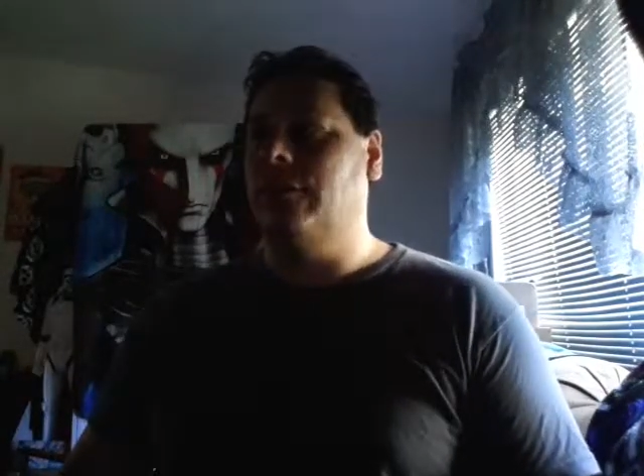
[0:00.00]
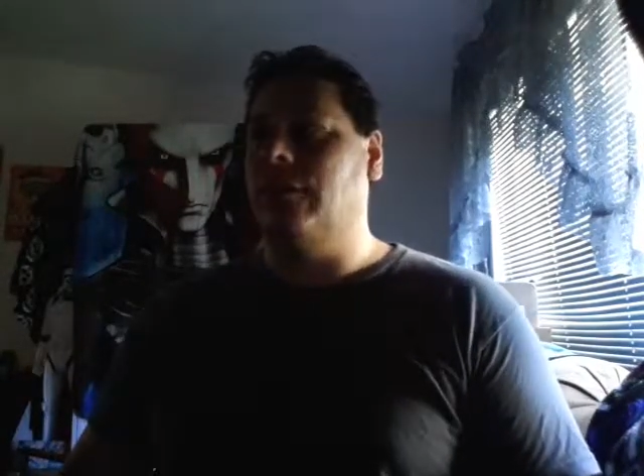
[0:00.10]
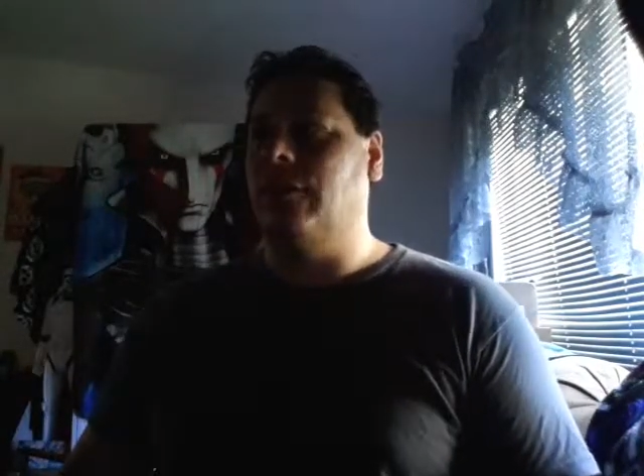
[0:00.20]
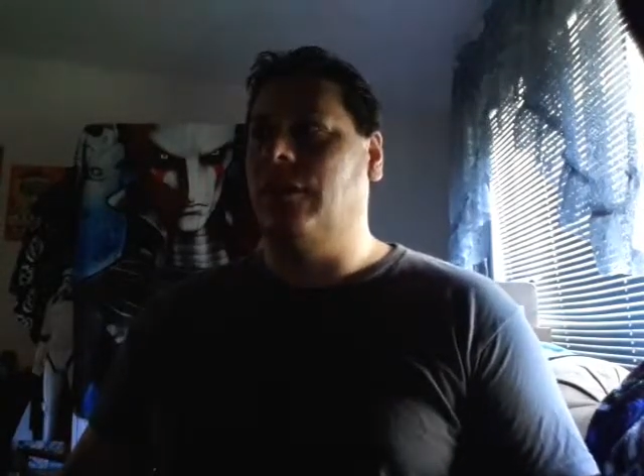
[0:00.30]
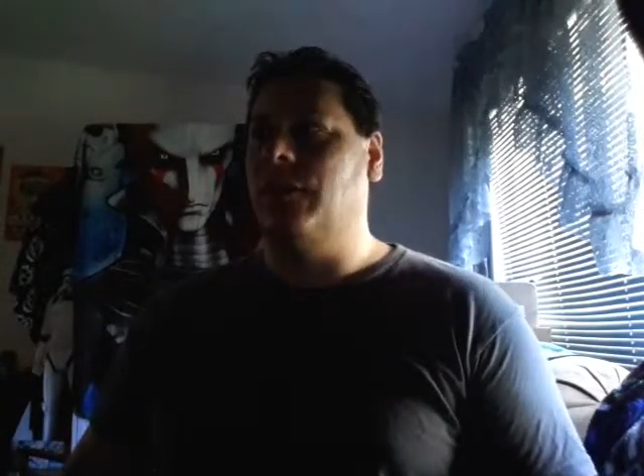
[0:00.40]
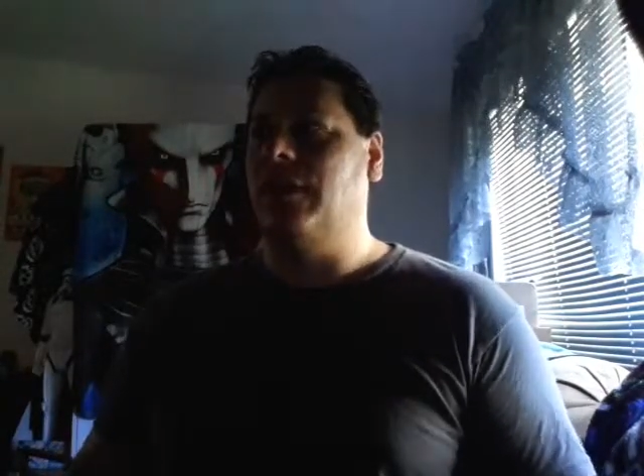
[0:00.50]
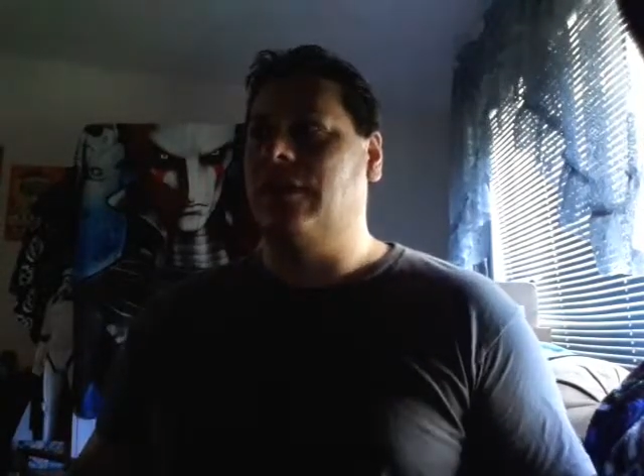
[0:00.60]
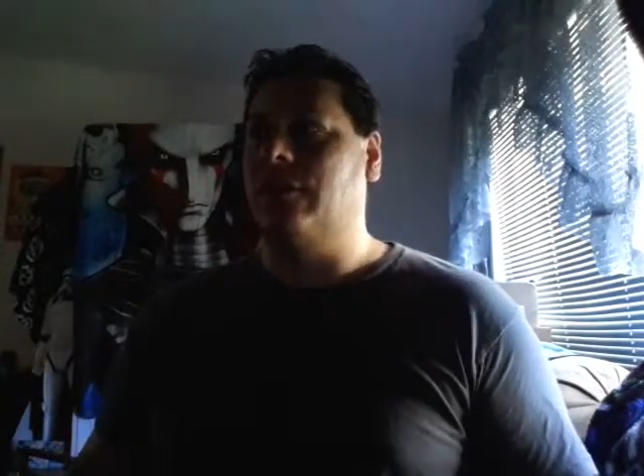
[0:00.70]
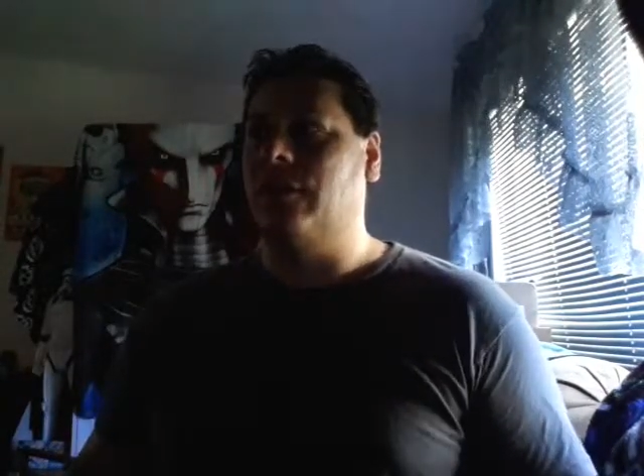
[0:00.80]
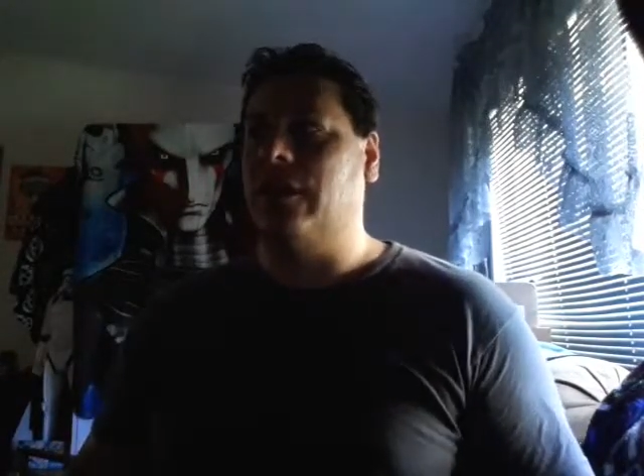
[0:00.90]
So, I mean,
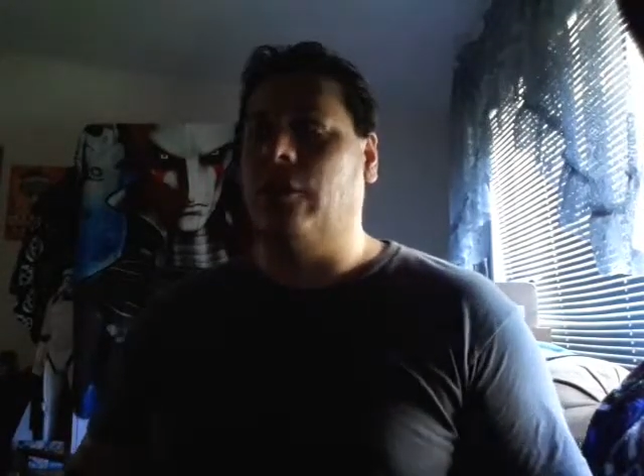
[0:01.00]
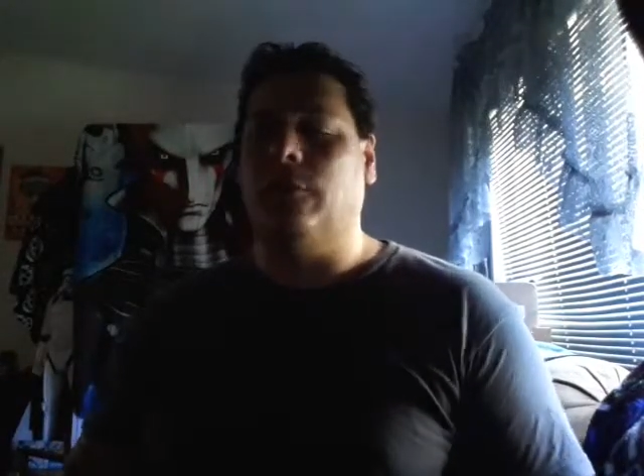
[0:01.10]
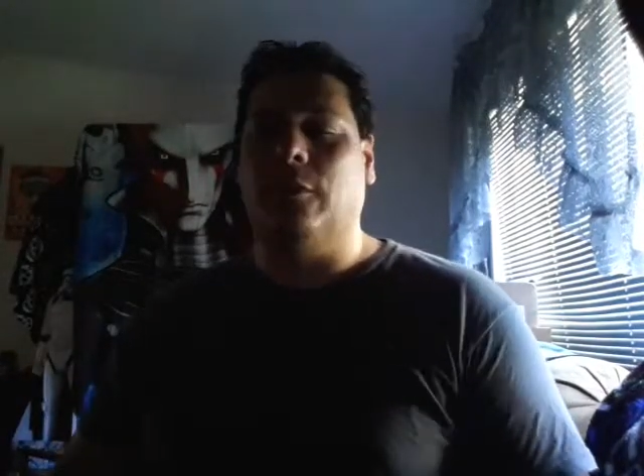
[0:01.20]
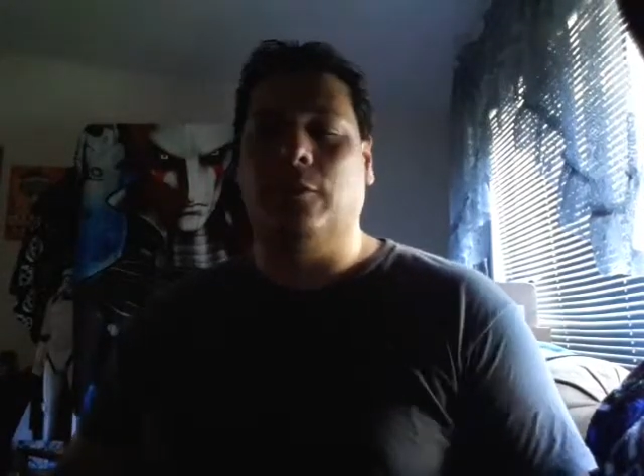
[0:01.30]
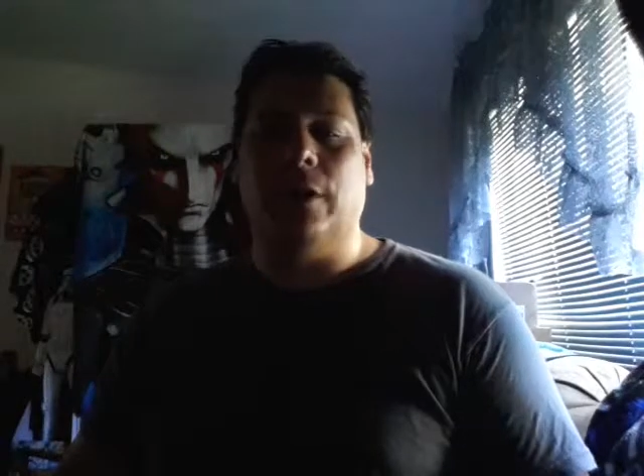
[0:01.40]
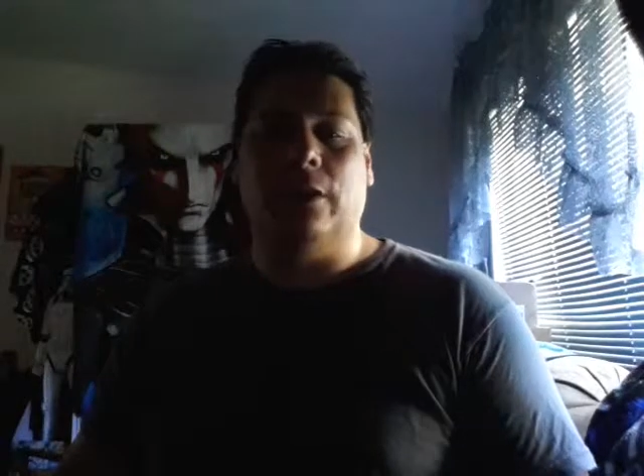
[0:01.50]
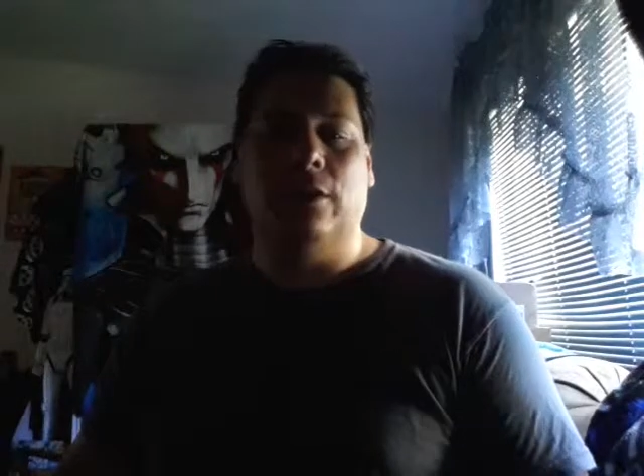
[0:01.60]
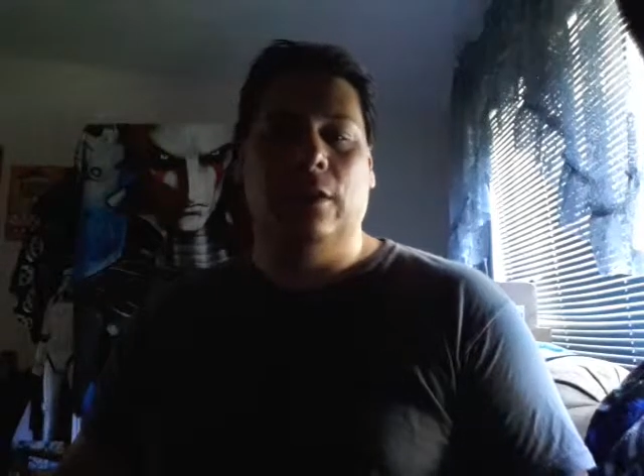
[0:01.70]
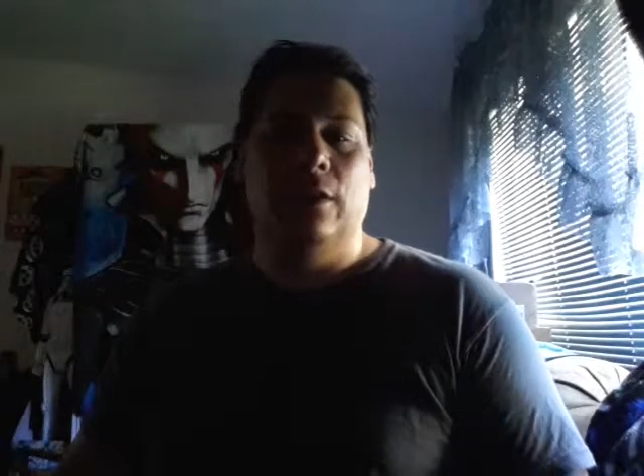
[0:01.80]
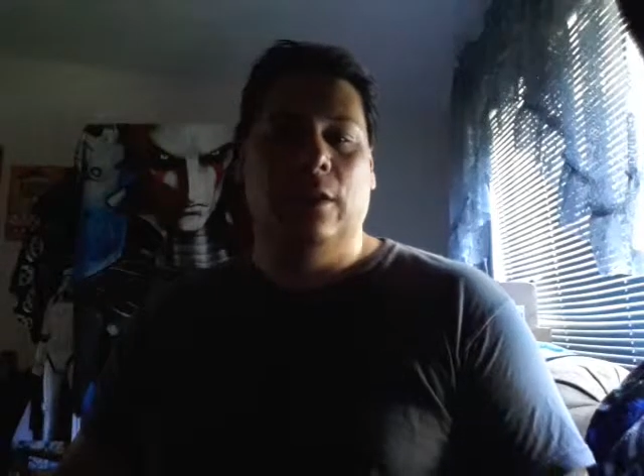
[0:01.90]
that's always helpful, but